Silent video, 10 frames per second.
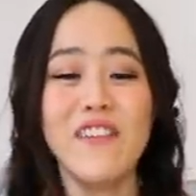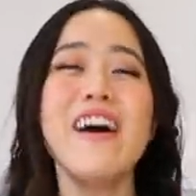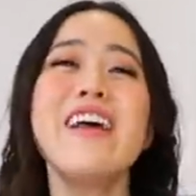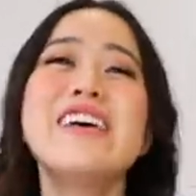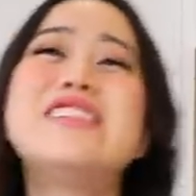
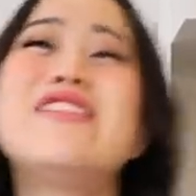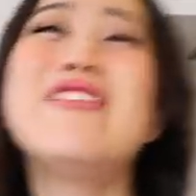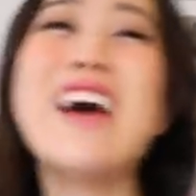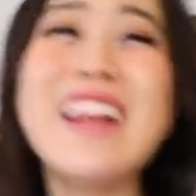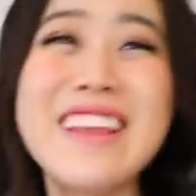Well, it's
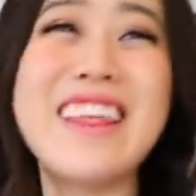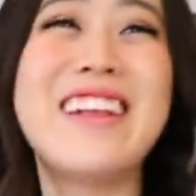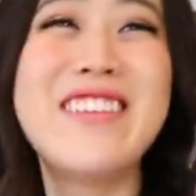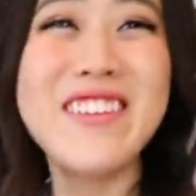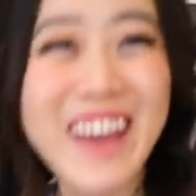funny that
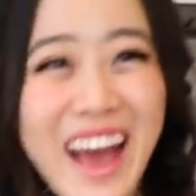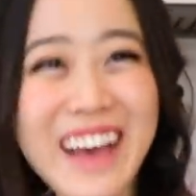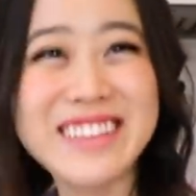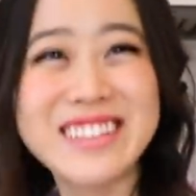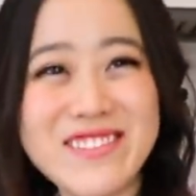you
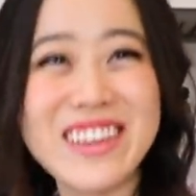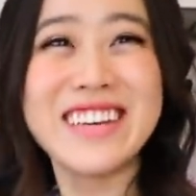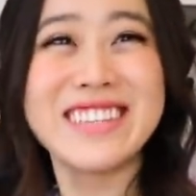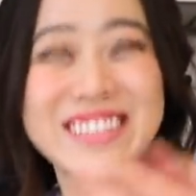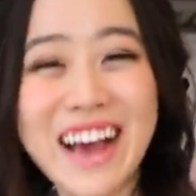ask me
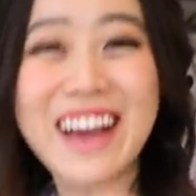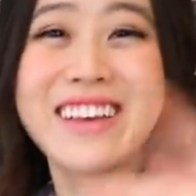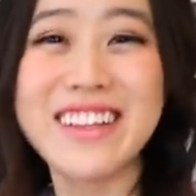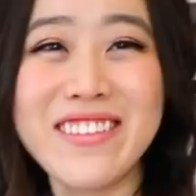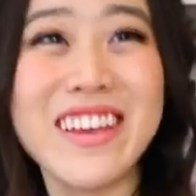
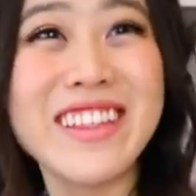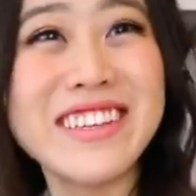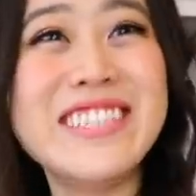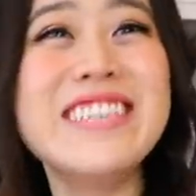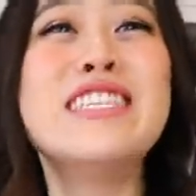exactly where the
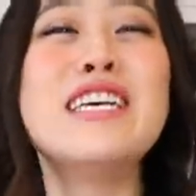cheese